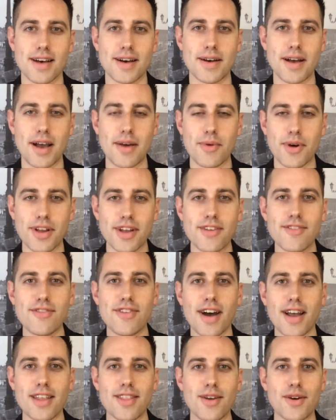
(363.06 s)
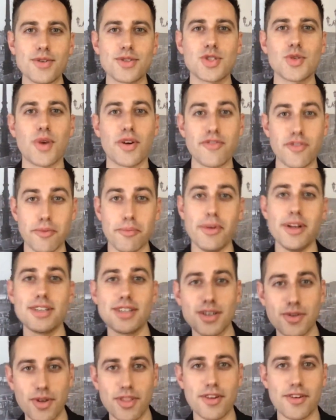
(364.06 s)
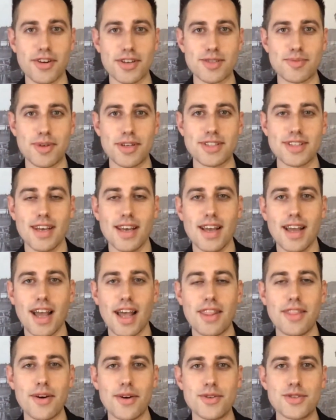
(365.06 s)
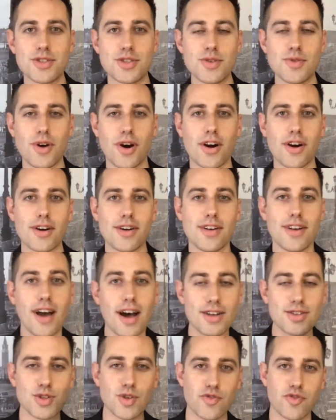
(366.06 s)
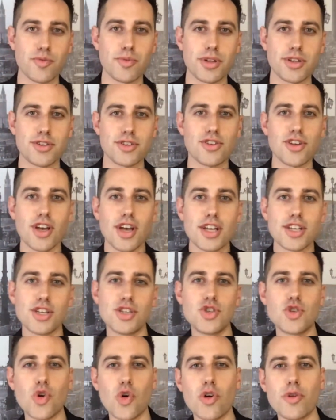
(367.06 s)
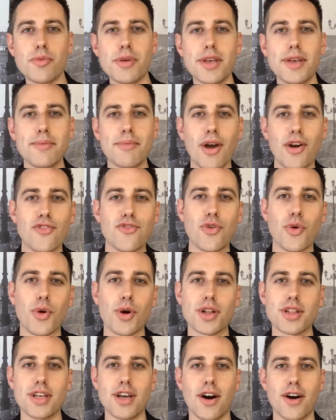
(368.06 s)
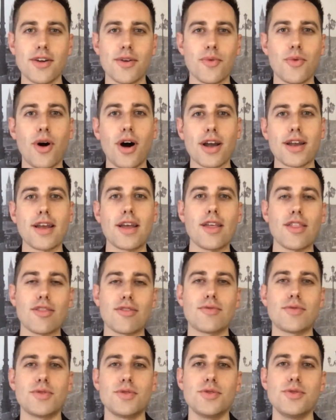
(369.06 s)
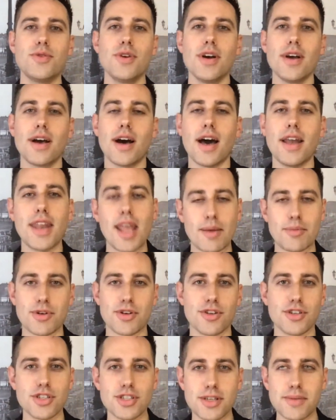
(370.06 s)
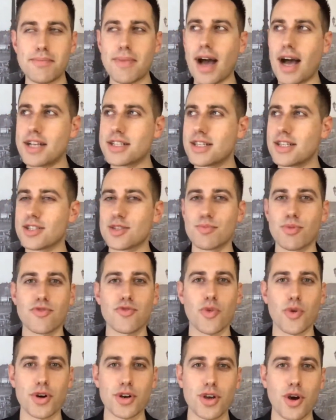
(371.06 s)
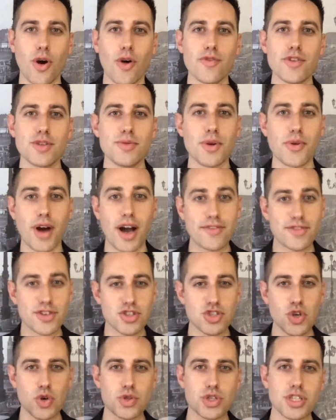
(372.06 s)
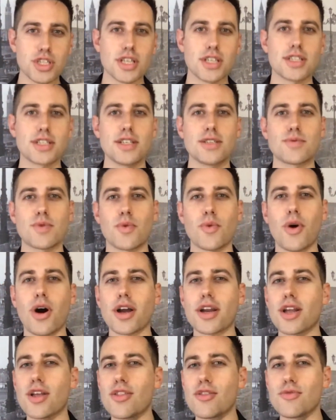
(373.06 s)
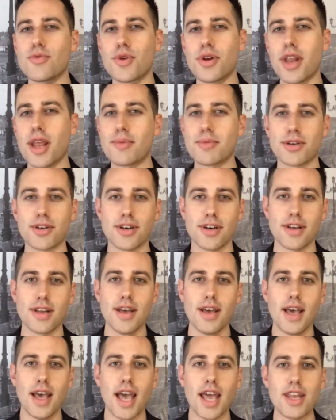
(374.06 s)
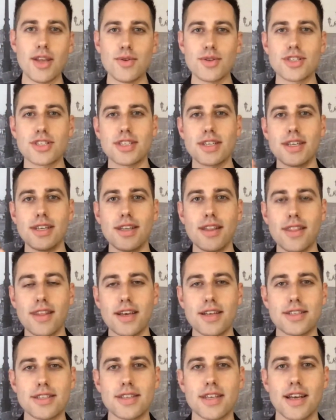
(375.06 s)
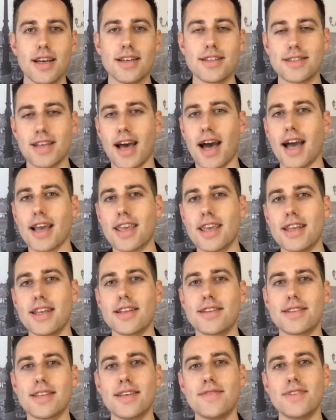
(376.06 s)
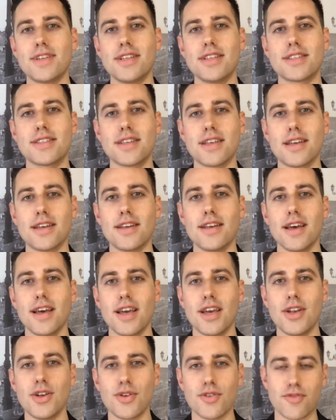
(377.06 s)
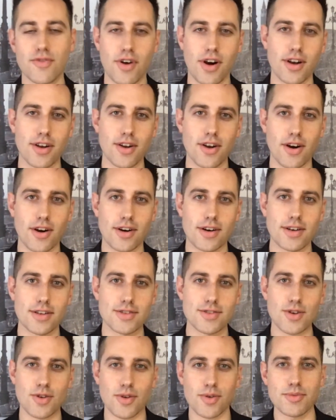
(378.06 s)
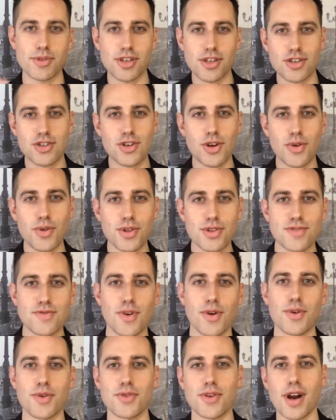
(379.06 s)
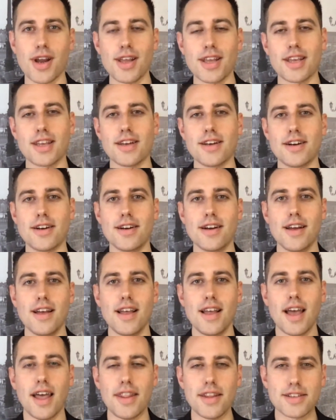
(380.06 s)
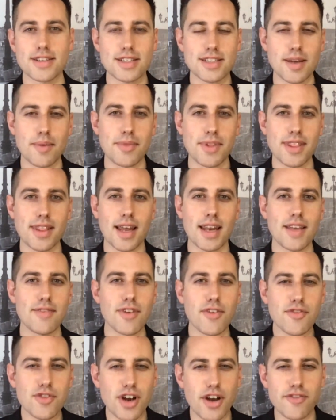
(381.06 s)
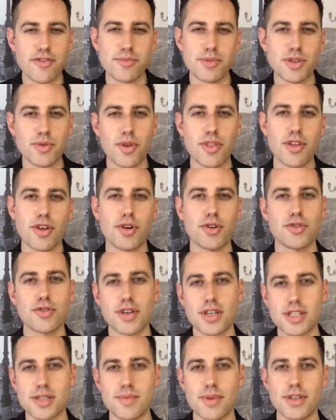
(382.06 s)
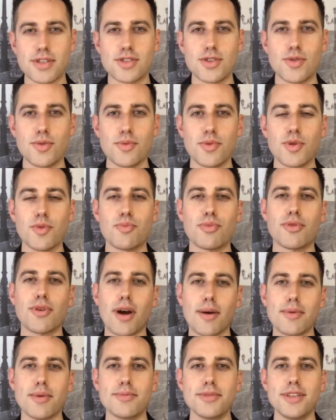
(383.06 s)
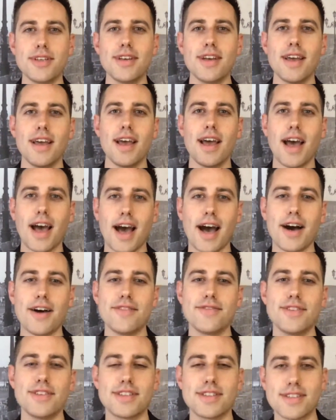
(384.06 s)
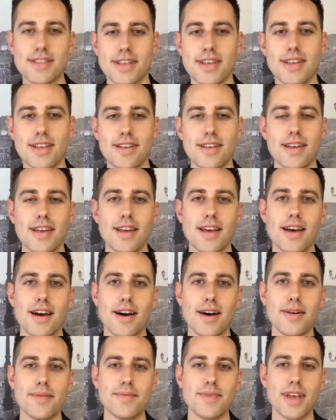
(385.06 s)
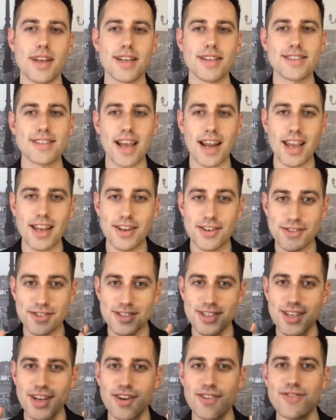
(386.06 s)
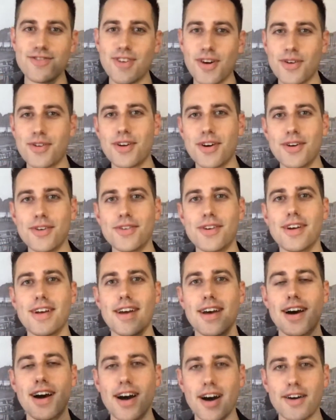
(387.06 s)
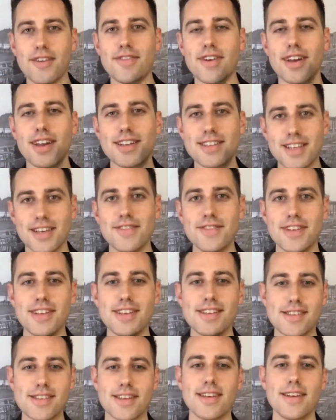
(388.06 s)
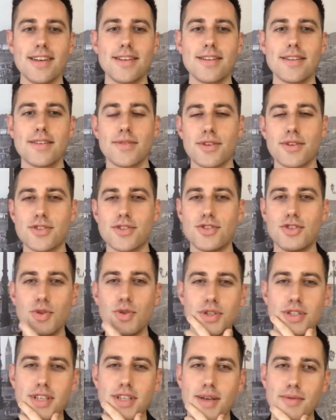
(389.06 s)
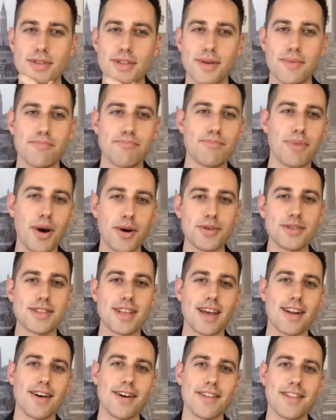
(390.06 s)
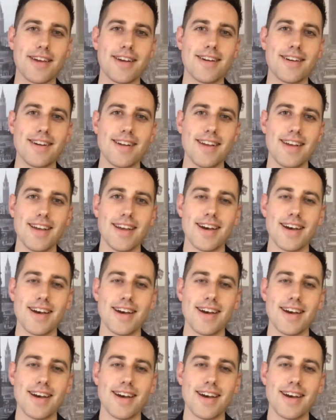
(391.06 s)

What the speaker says: I want to invite those who are familiar with Christmas and those who are not so familiar to join me metaphorically on walking through a neighborhood. Just imagine it's before COVID. We don't have to socially distance. We're walking through a neighborhood, and you see this tacky nativity scene in your front yard. So I'm going to show you this photo right here. And this is something that even if you're not familiar with Christmas, you probably have seen. In a second, you'll see a photo of a nativity scene once Julie's able to post that on there.